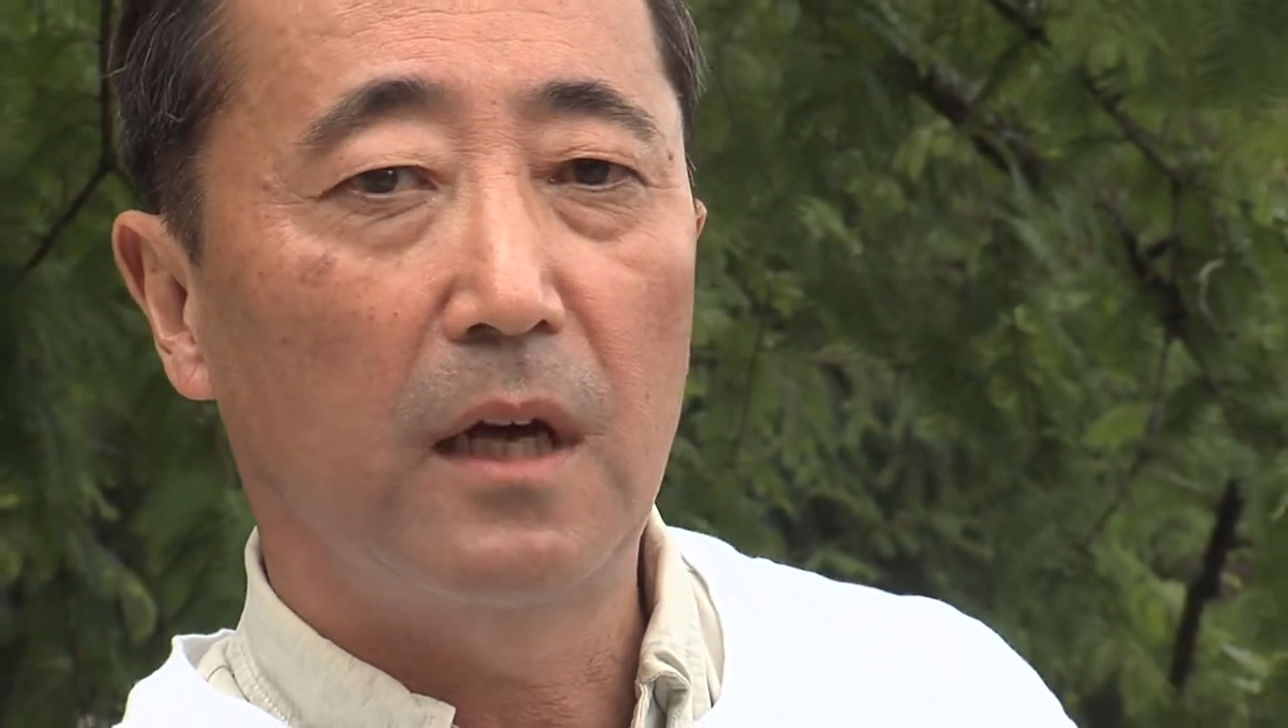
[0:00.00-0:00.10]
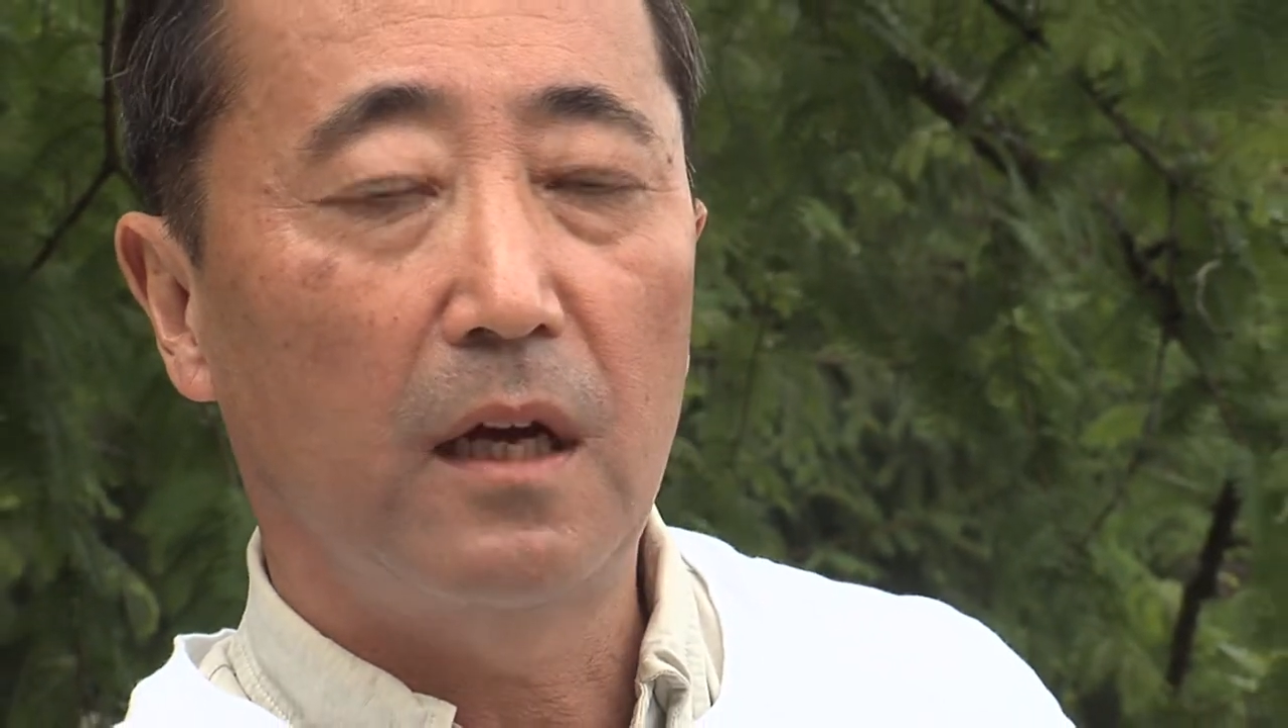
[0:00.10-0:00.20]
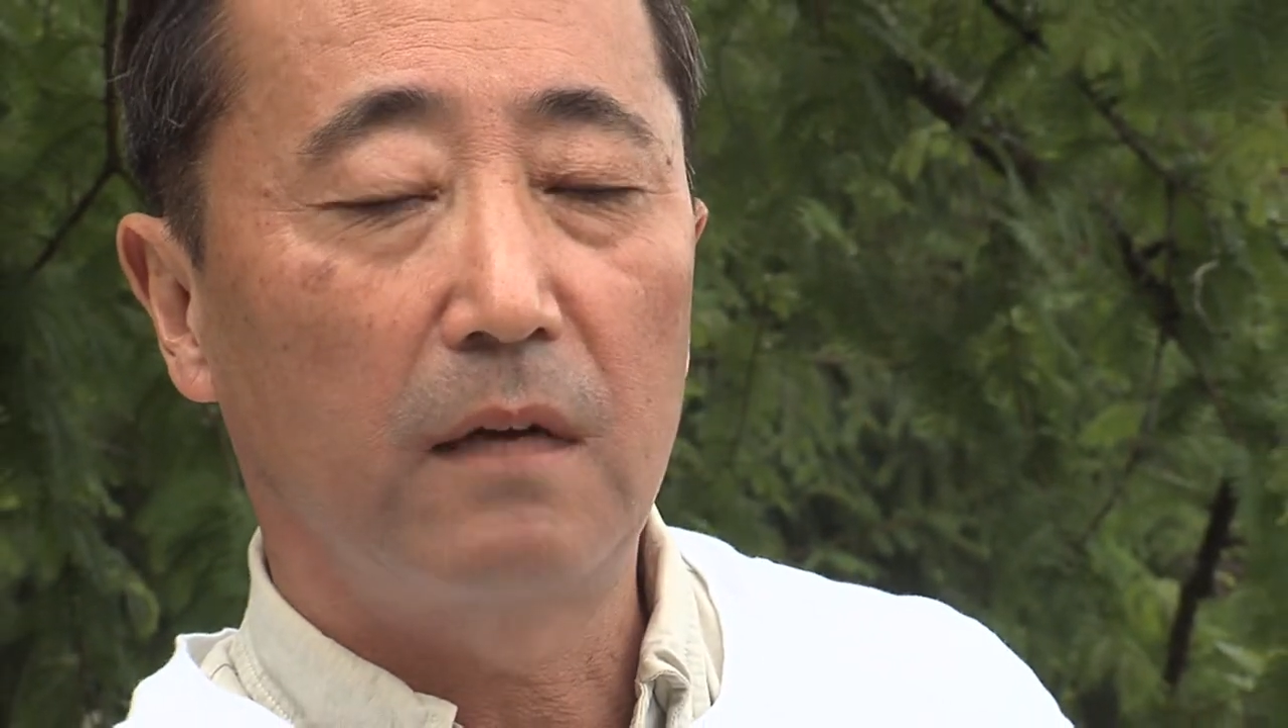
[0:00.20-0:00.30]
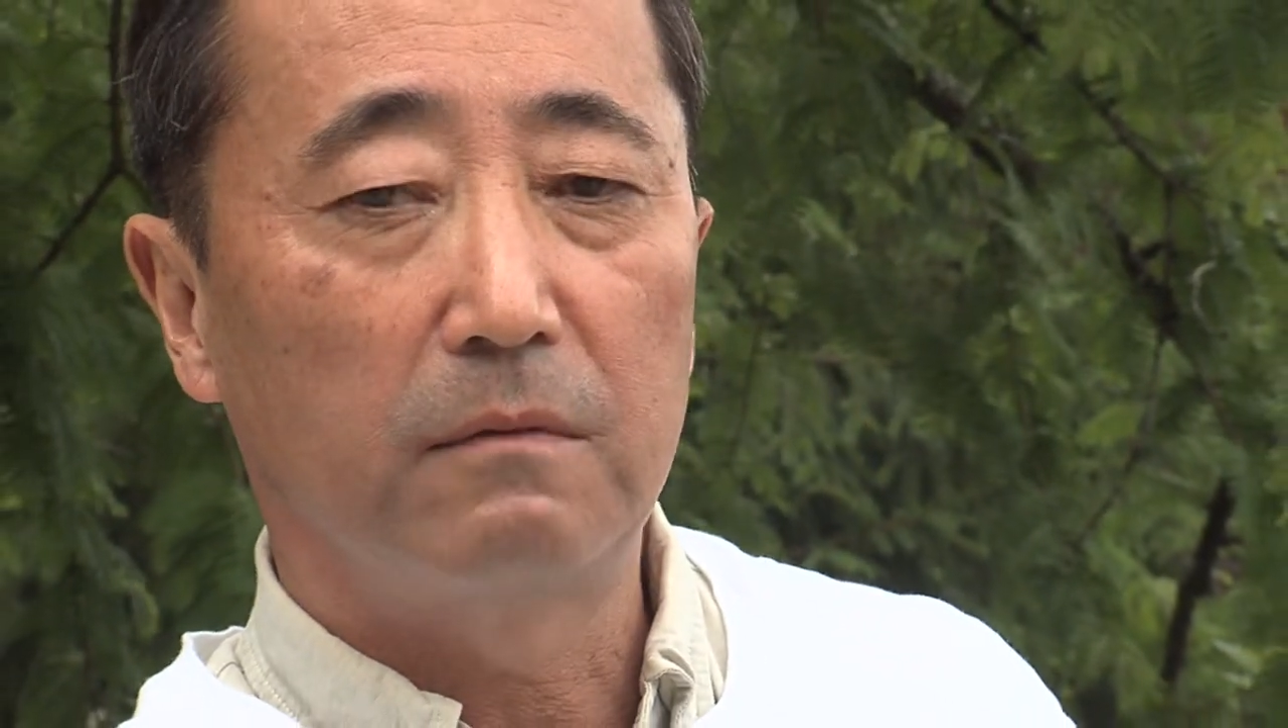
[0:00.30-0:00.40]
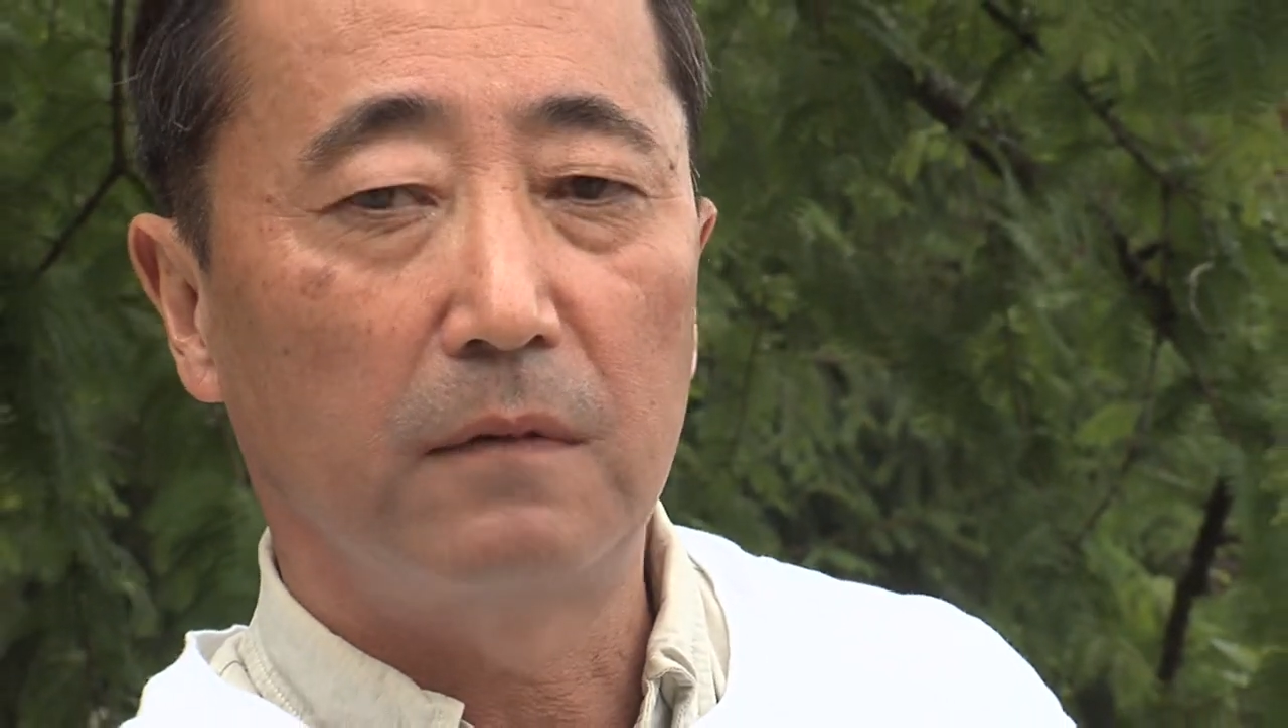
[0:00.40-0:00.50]
I
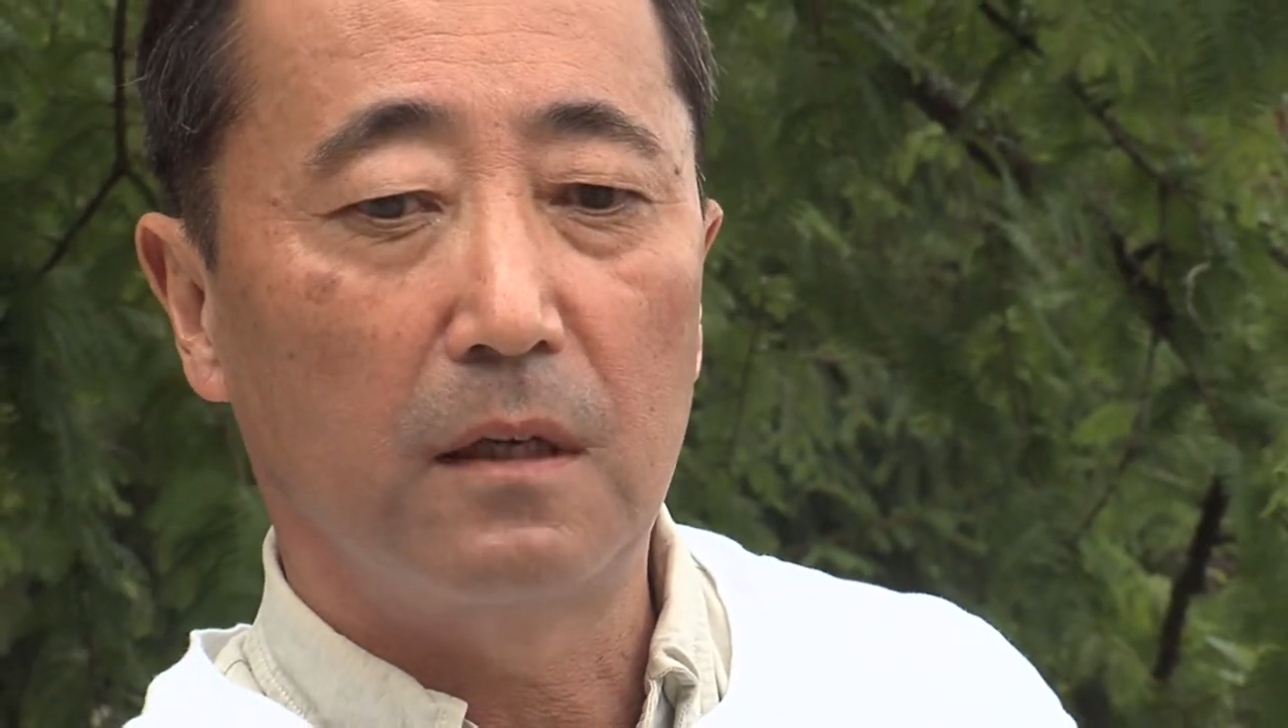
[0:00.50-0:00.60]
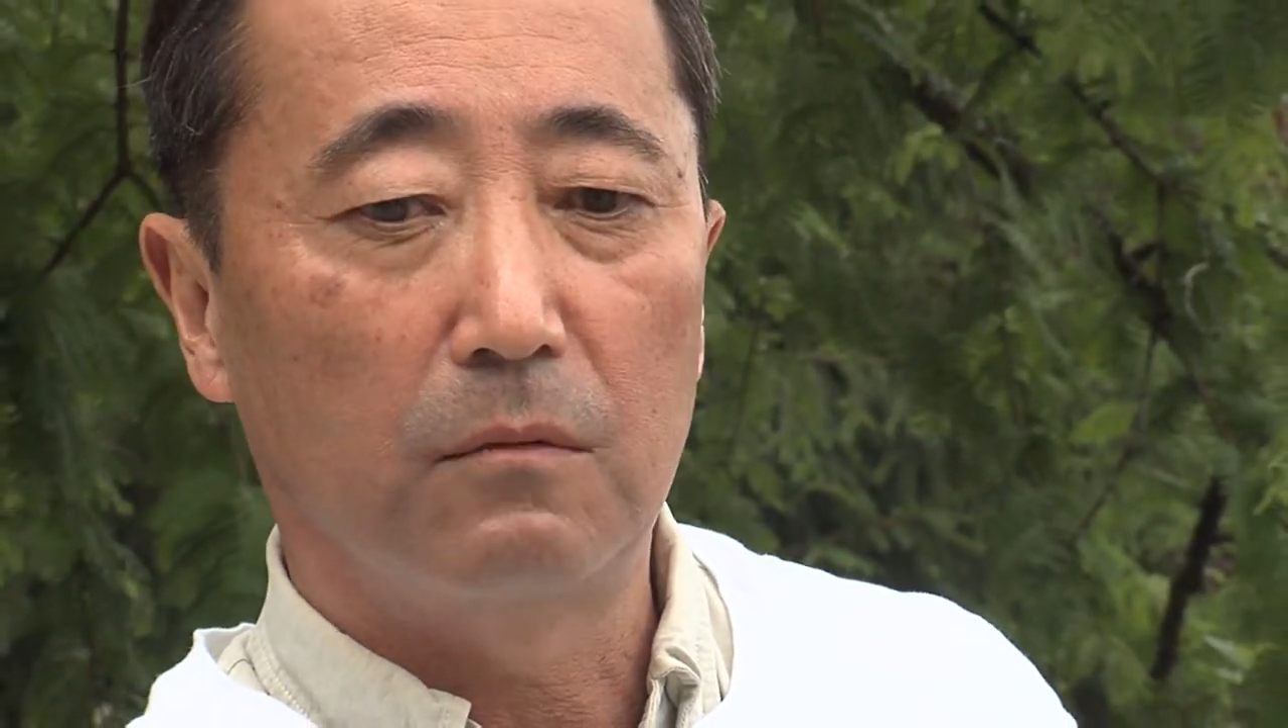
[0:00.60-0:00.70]
have